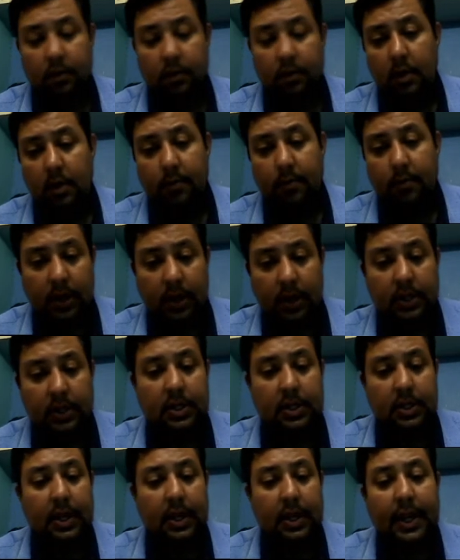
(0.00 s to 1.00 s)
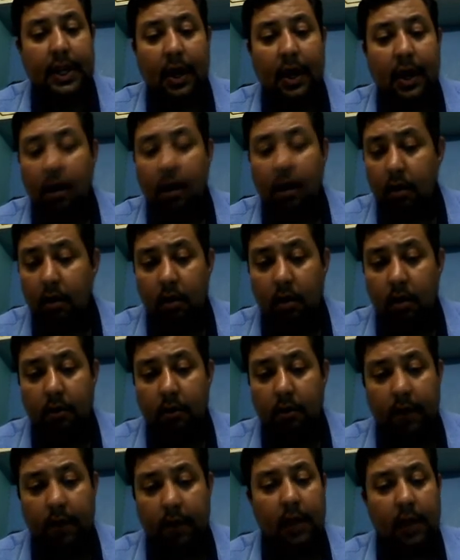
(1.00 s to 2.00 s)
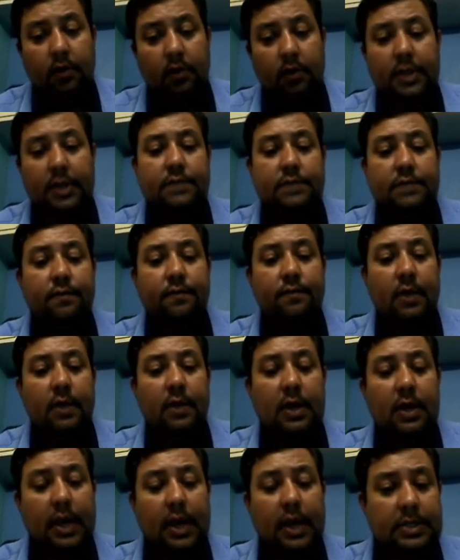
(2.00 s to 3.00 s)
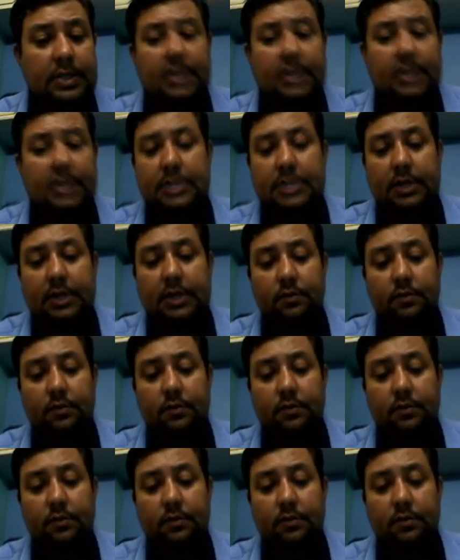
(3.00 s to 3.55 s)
but in the data value it is case sensitive.